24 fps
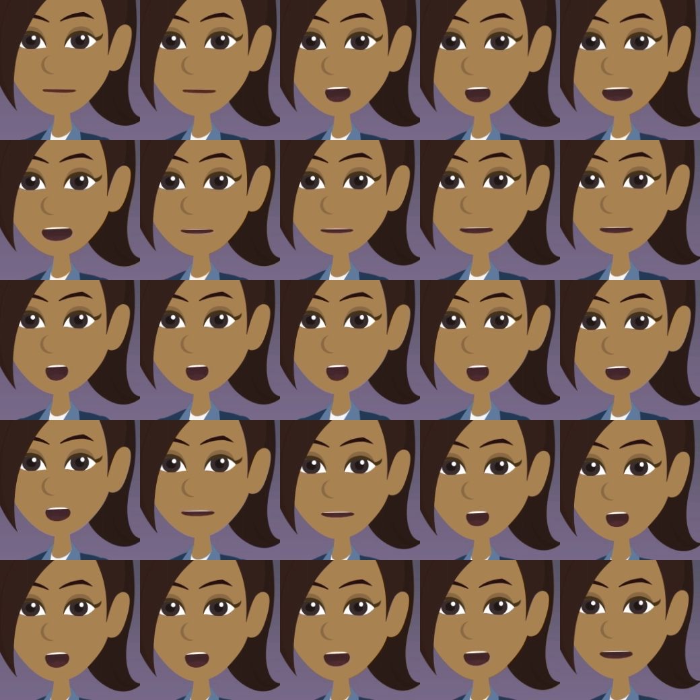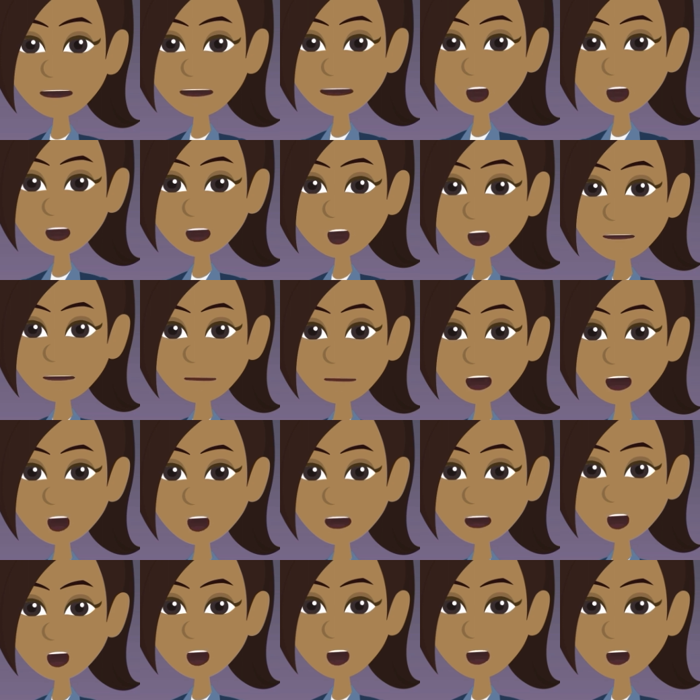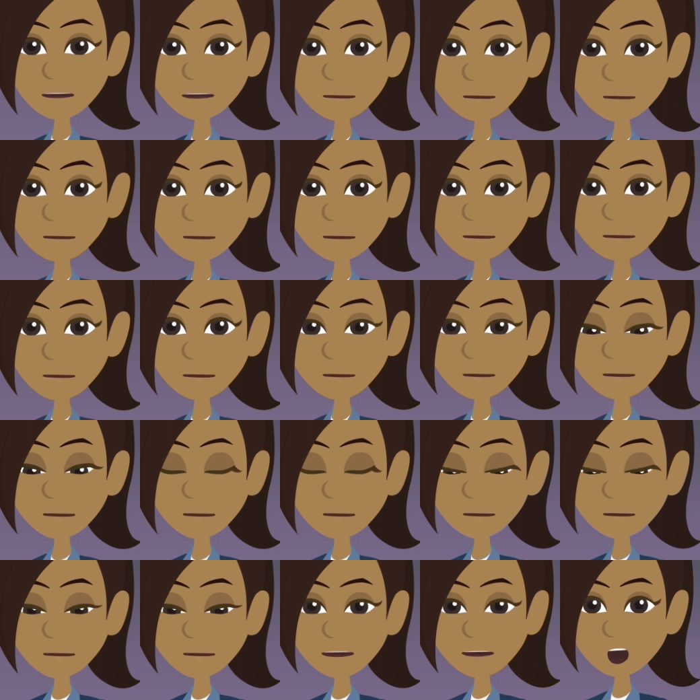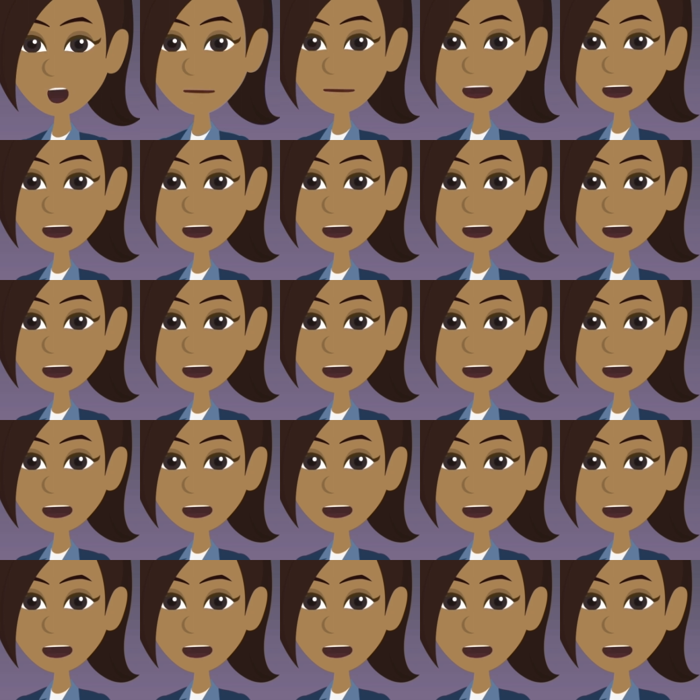floor plans and make models for the homes. Pick